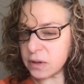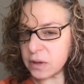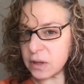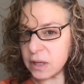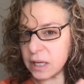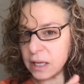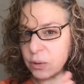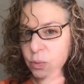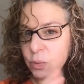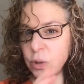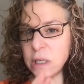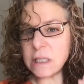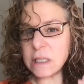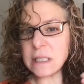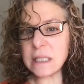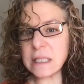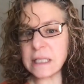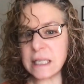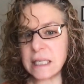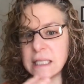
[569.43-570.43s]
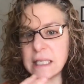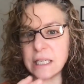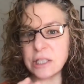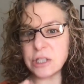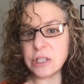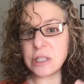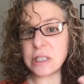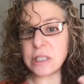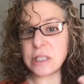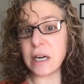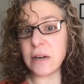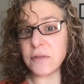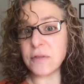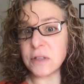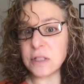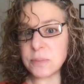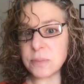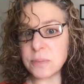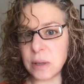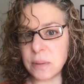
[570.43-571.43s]
like what does it take to actually solve
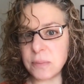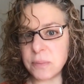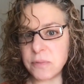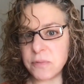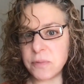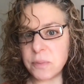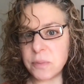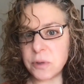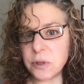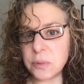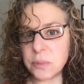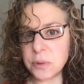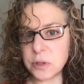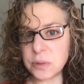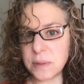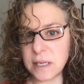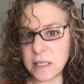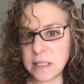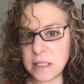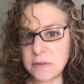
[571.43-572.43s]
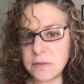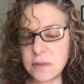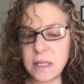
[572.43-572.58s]
this problem from their perspective?